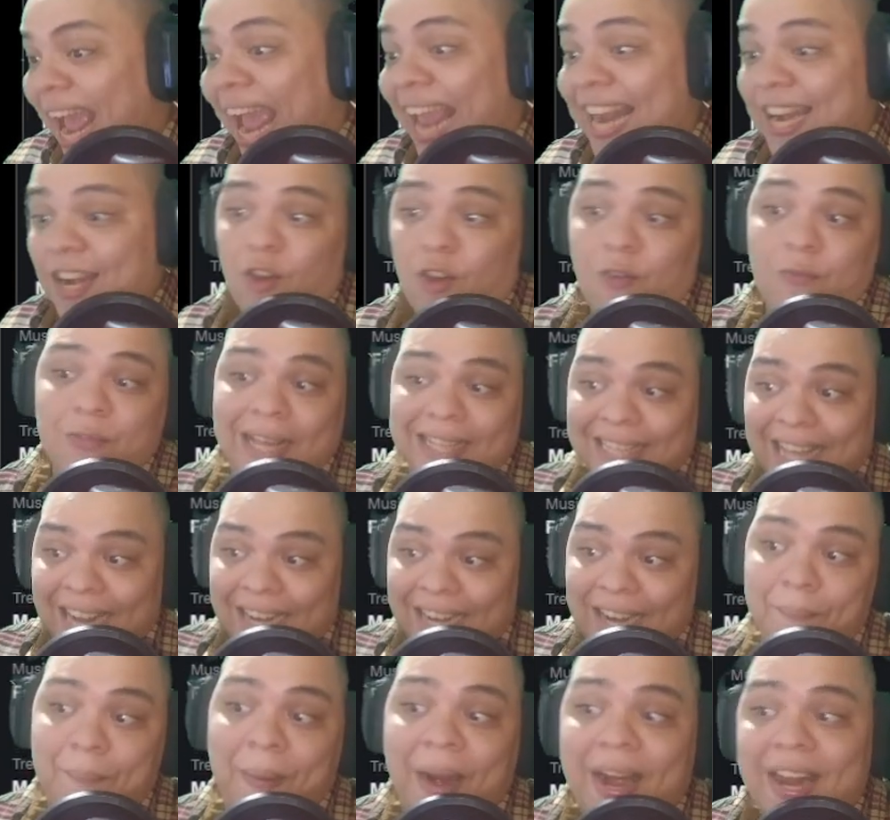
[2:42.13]
I love that,
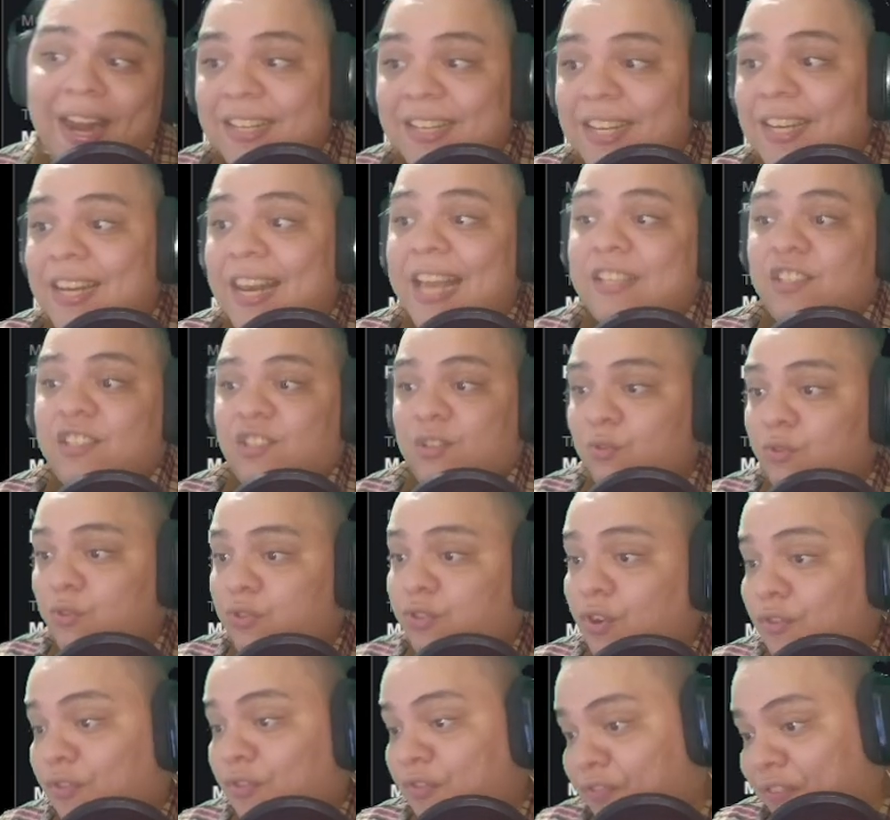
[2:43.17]
and apparently Lex
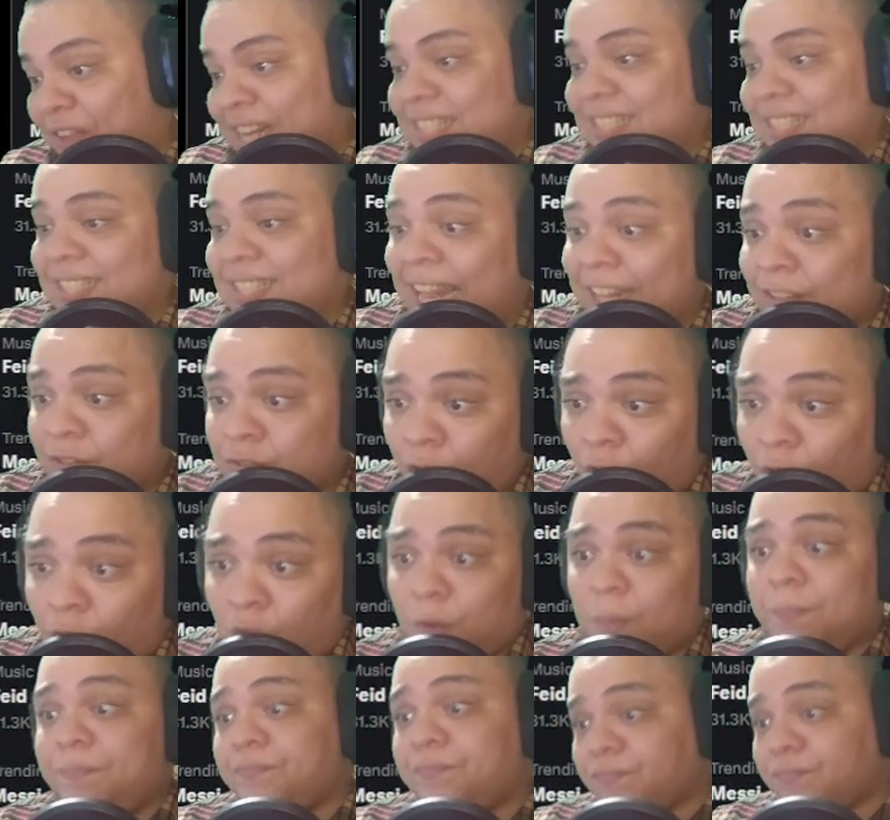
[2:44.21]
Luthor fills that
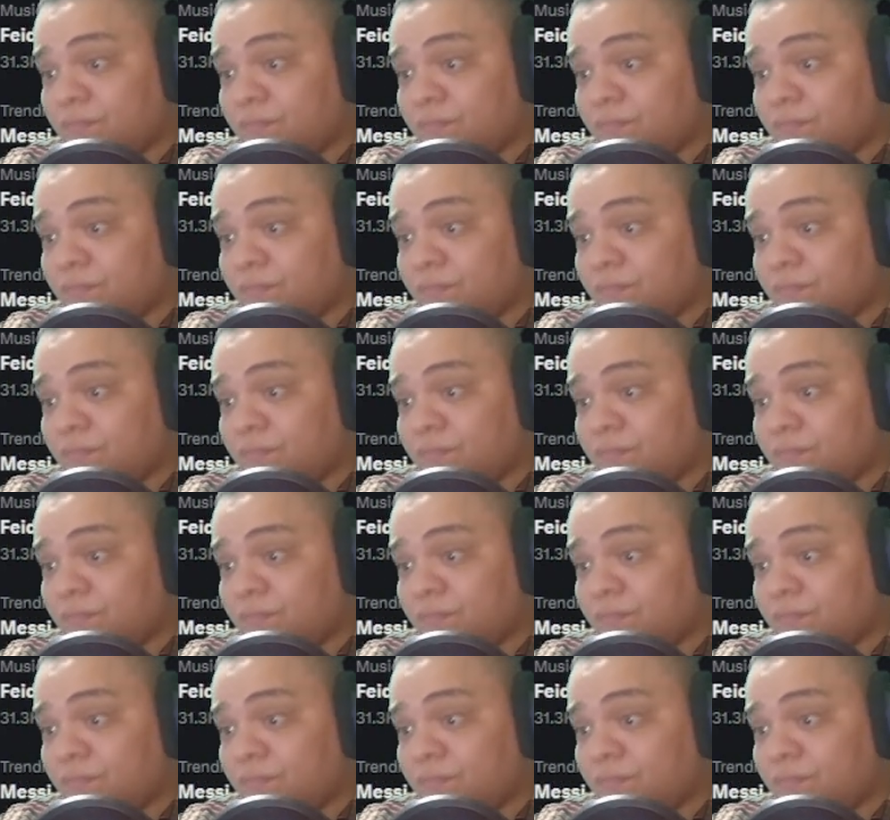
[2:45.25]
role.